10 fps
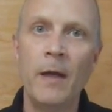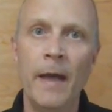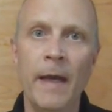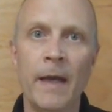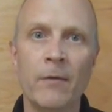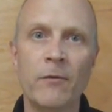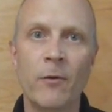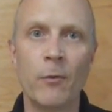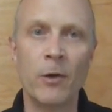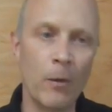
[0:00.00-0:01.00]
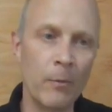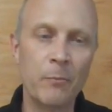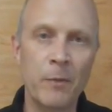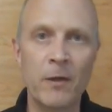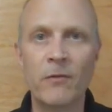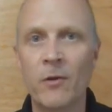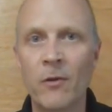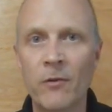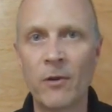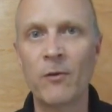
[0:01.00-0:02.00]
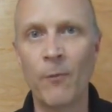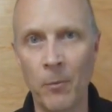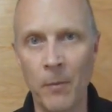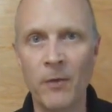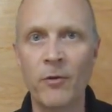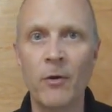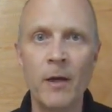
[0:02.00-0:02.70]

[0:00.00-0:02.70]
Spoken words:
And so it could almost be considered a 6/4 measure.